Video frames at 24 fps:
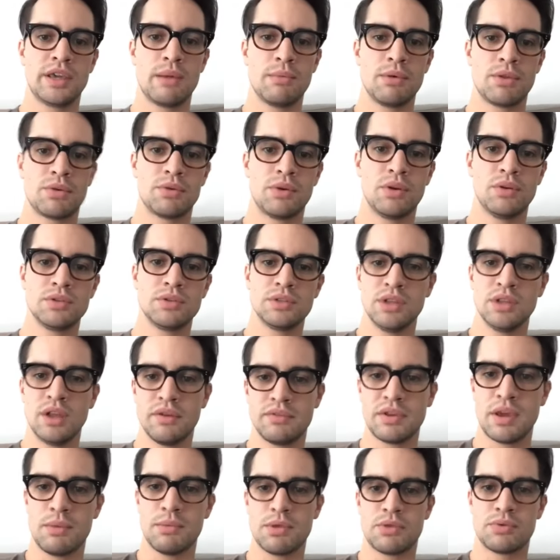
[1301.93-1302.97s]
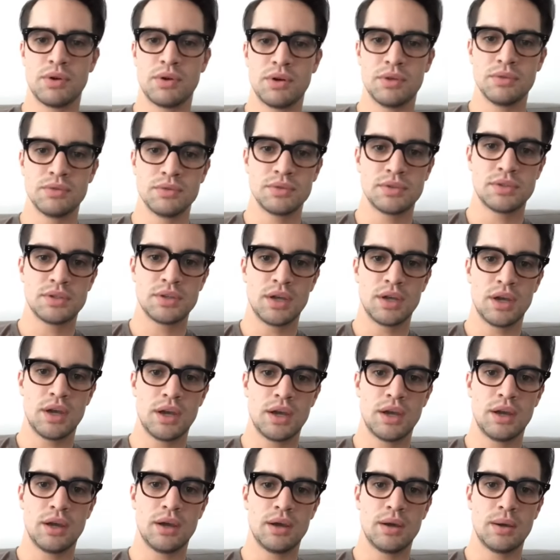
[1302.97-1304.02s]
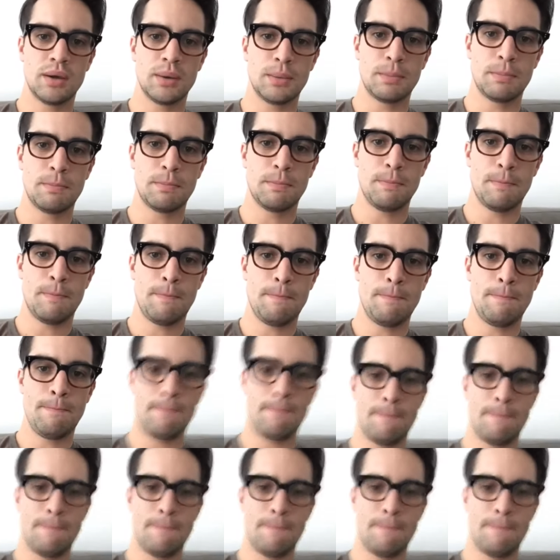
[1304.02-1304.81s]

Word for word: Game of Thrones, love Game of Thrones. Um,